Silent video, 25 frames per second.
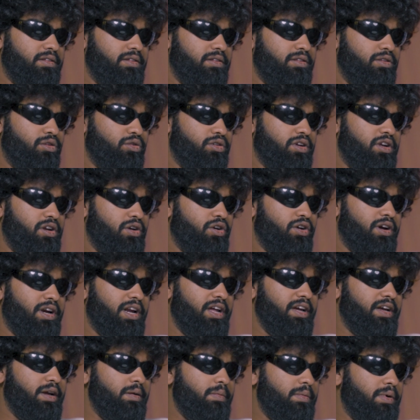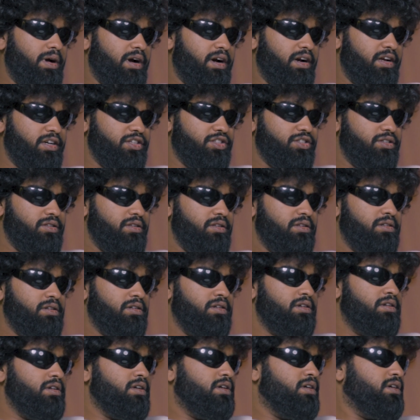looked a lot like Kim Kardashian.
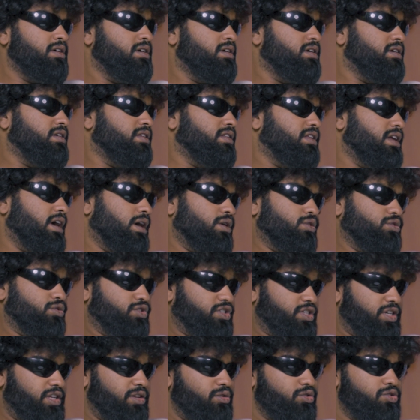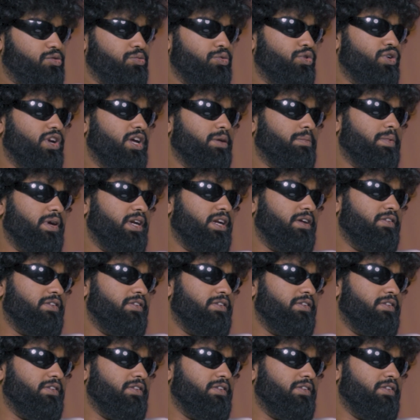Now she looks more like Pete